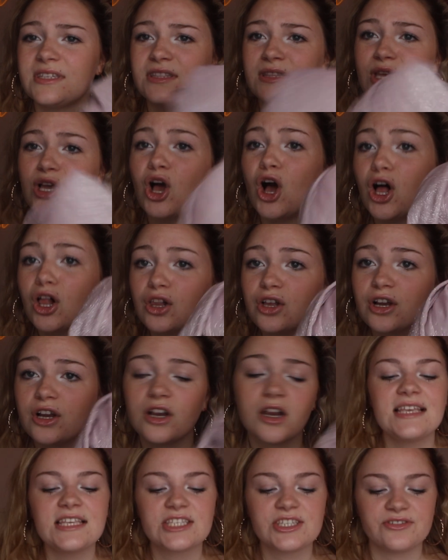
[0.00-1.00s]
and the color
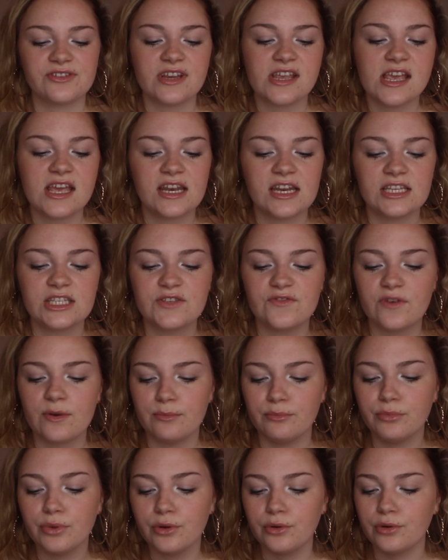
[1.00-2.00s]
accessory, and it's
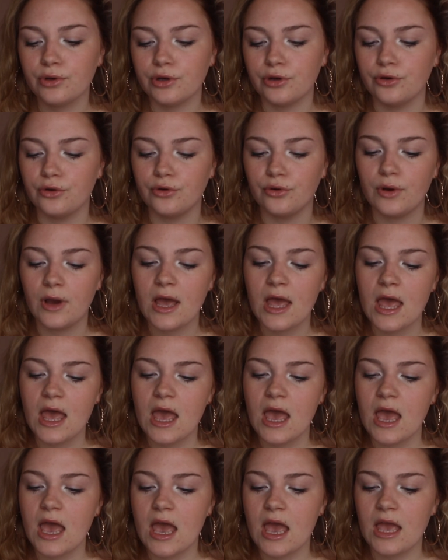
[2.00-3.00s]
from Boohoo,
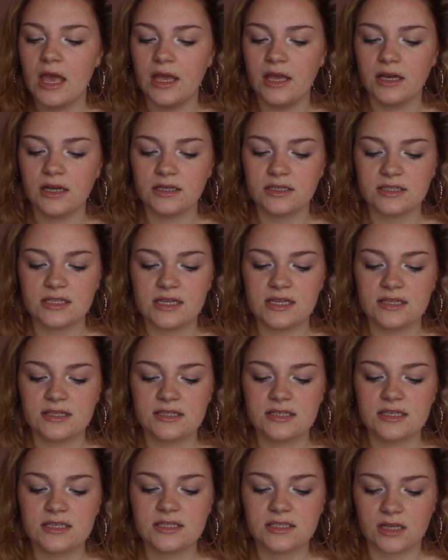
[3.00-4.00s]
and it's these